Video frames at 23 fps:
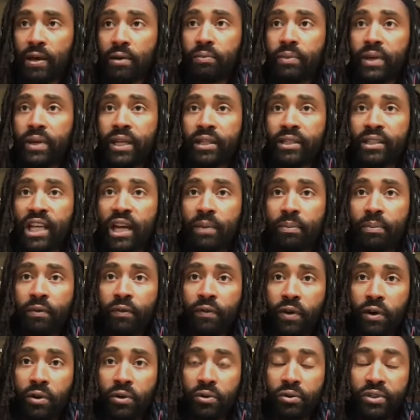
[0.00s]
in the type of
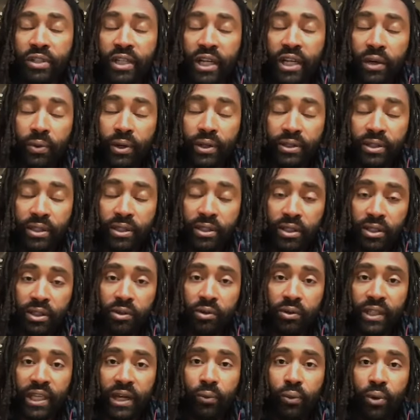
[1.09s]
photos that I want to
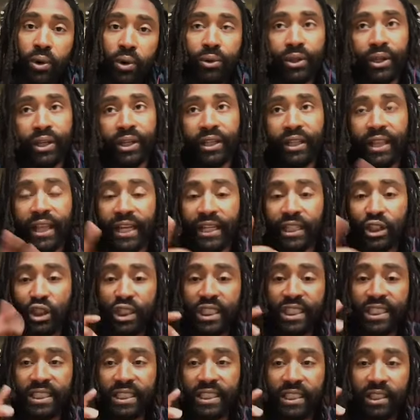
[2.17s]
do that won't look like
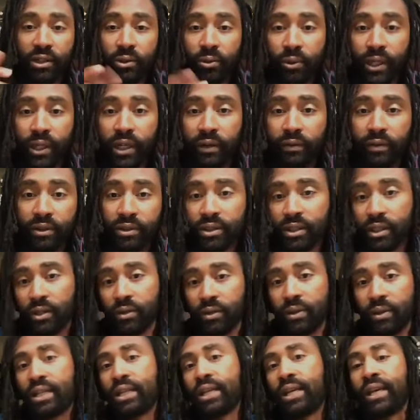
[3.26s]
cheesy or whatever. So
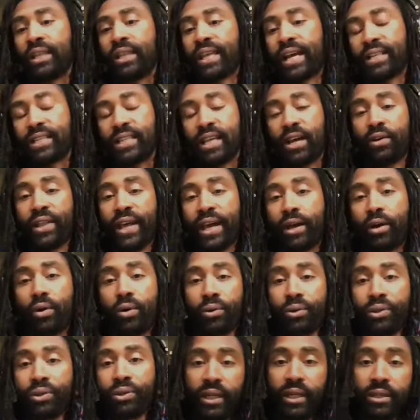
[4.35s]
that's how that
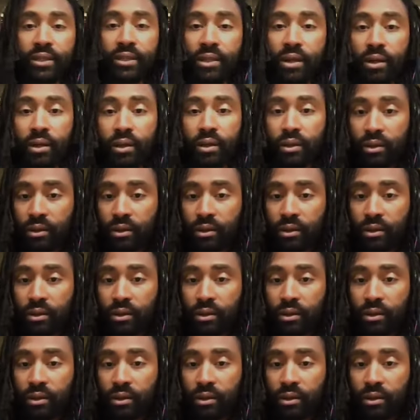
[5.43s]
whole thing started.